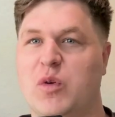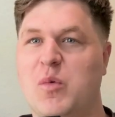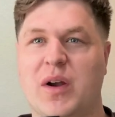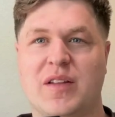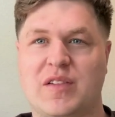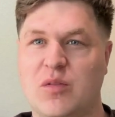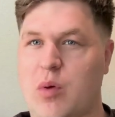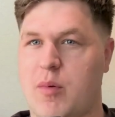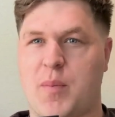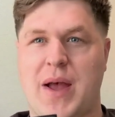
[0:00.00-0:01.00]
we want to see
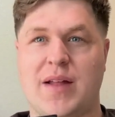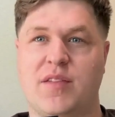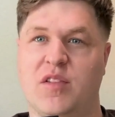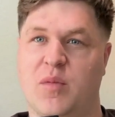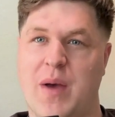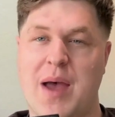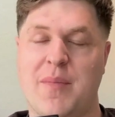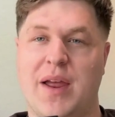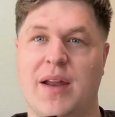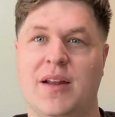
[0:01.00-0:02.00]
Robert Pattinson's
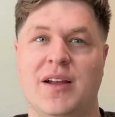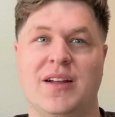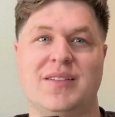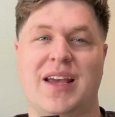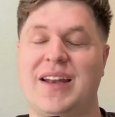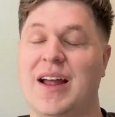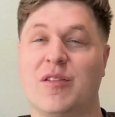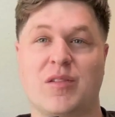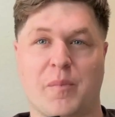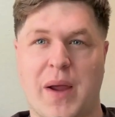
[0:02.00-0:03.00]
Batman take
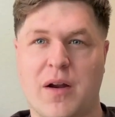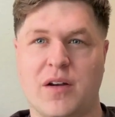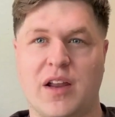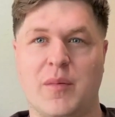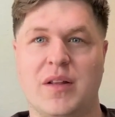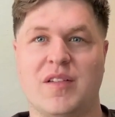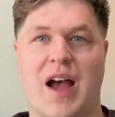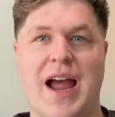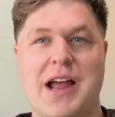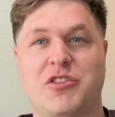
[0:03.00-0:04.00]
down some parademons,
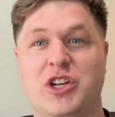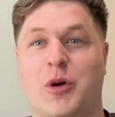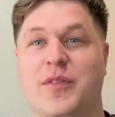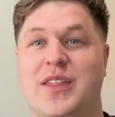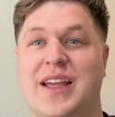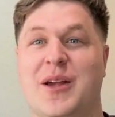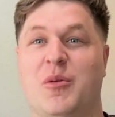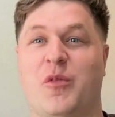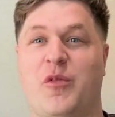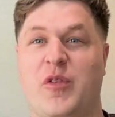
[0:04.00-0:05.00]
I actually don't think it
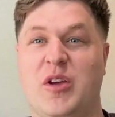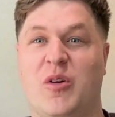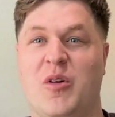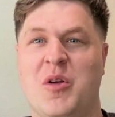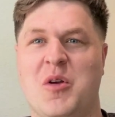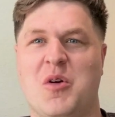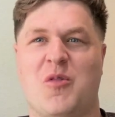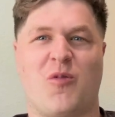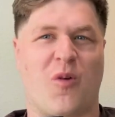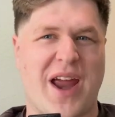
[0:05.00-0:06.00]
will feel
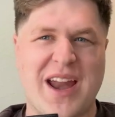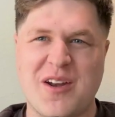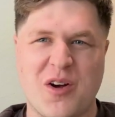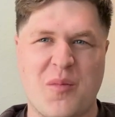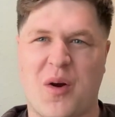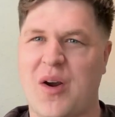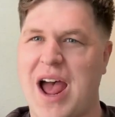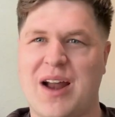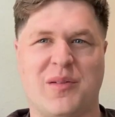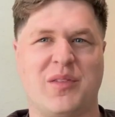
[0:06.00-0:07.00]
random or
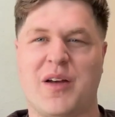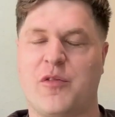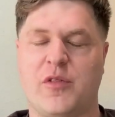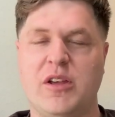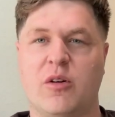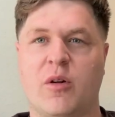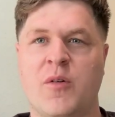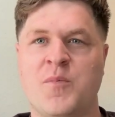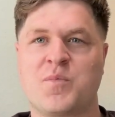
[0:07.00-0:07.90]
out of left field.